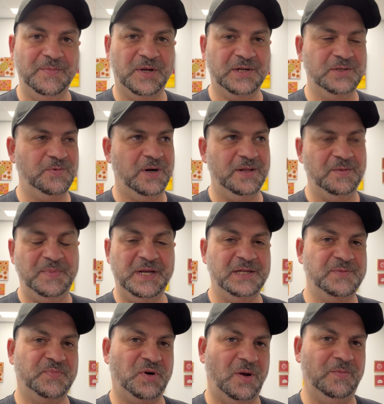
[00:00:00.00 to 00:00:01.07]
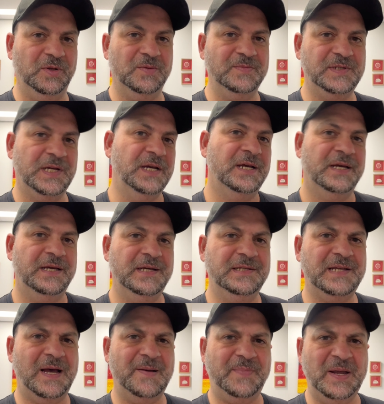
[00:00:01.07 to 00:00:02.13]
because one of the biggest problems is
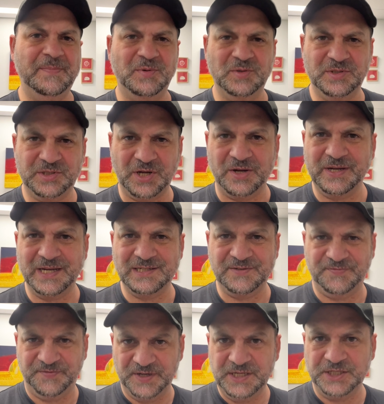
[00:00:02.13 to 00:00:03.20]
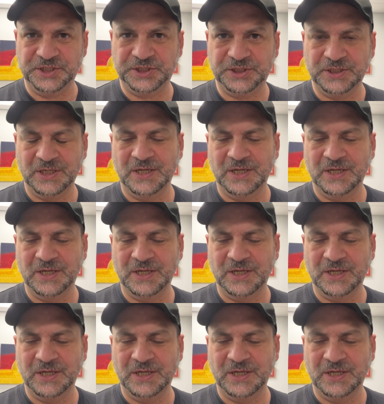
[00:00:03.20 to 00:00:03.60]
that people don't get to finish